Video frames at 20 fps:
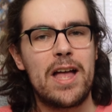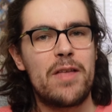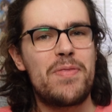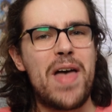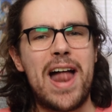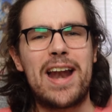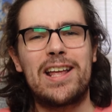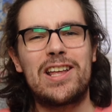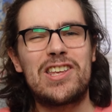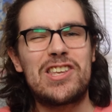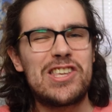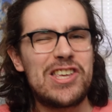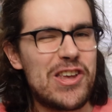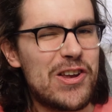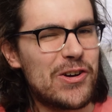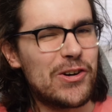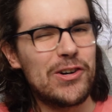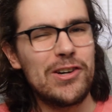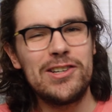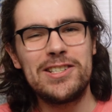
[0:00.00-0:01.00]
that
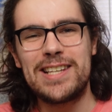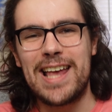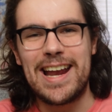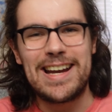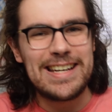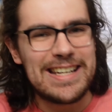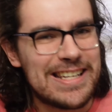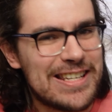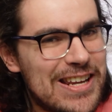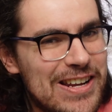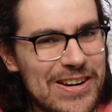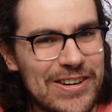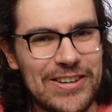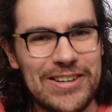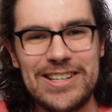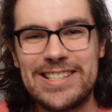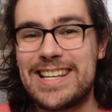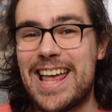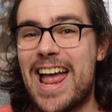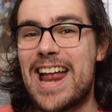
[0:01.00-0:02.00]
years and
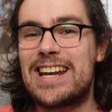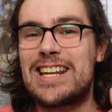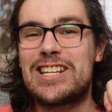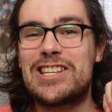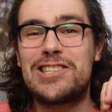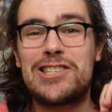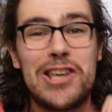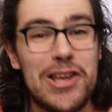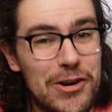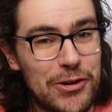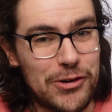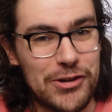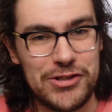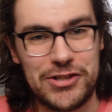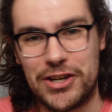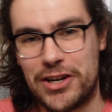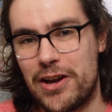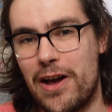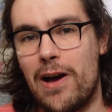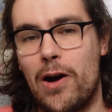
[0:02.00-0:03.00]
years and
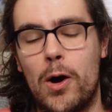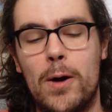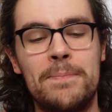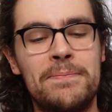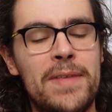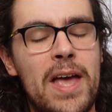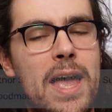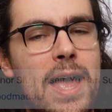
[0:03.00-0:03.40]
years ago,